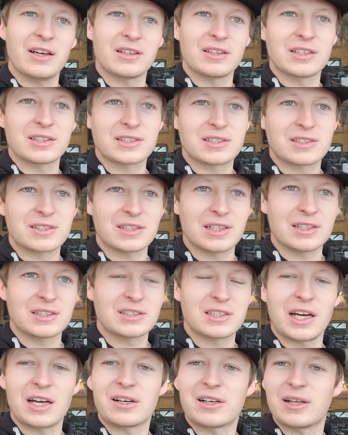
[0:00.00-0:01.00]
on this
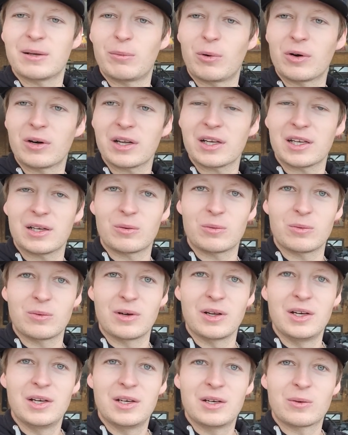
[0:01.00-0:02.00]
Saturday morning and